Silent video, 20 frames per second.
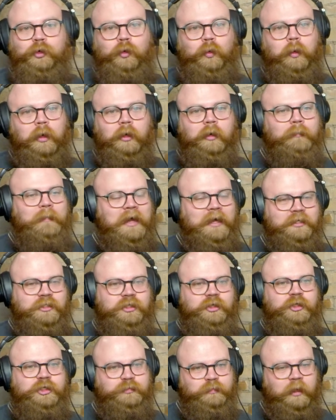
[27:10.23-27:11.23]
were
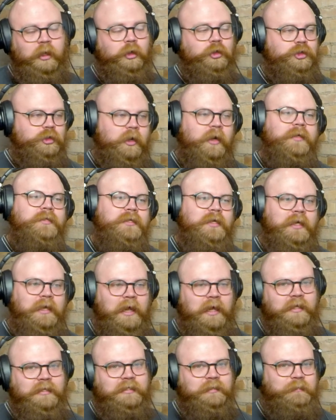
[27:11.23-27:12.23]
masters but are trying to get
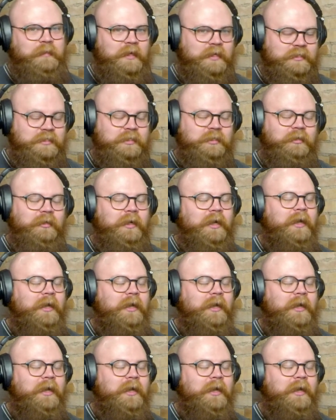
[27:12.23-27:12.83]
ed to master,